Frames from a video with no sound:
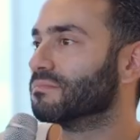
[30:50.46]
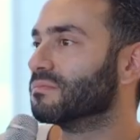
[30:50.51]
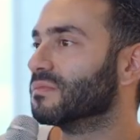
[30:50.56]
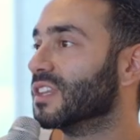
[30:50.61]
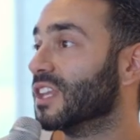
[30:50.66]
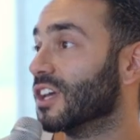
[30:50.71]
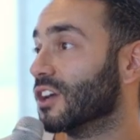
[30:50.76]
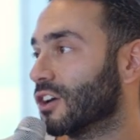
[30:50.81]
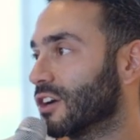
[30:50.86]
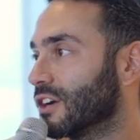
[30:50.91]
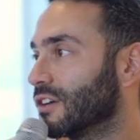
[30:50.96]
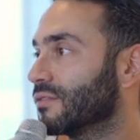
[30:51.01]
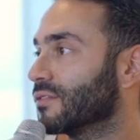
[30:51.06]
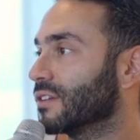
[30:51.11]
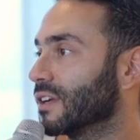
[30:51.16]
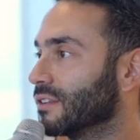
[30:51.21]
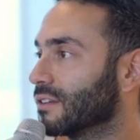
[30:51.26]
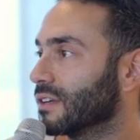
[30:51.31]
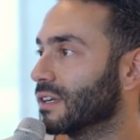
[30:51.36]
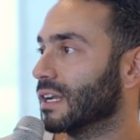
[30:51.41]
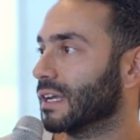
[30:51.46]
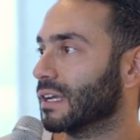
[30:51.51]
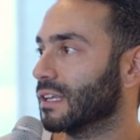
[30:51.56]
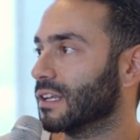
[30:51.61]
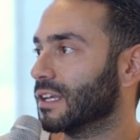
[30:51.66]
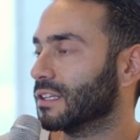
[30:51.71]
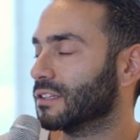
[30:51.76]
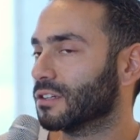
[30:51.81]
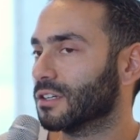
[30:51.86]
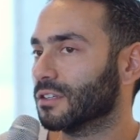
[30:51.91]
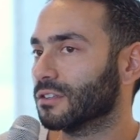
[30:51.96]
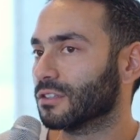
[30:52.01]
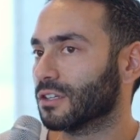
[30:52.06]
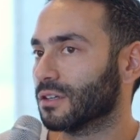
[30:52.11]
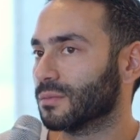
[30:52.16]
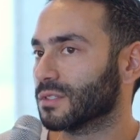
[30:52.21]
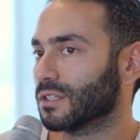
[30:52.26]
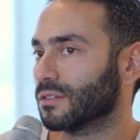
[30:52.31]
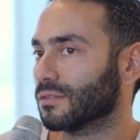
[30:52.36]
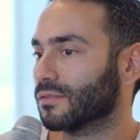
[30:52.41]
they are a friendly regulator in
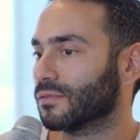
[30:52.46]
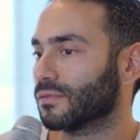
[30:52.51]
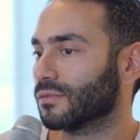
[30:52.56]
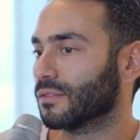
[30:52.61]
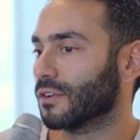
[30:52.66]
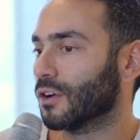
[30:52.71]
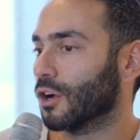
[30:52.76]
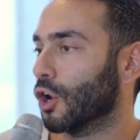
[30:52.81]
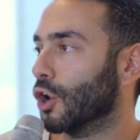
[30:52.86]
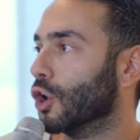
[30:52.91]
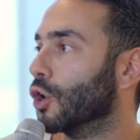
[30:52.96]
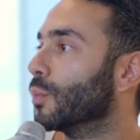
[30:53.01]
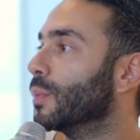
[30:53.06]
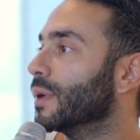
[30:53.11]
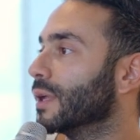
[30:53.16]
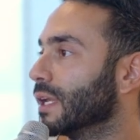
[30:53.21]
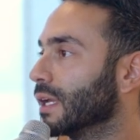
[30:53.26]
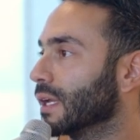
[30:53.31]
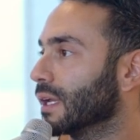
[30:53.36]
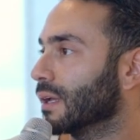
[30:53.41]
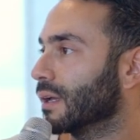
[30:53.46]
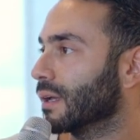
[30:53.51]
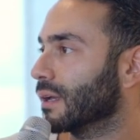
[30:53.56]
terms of opening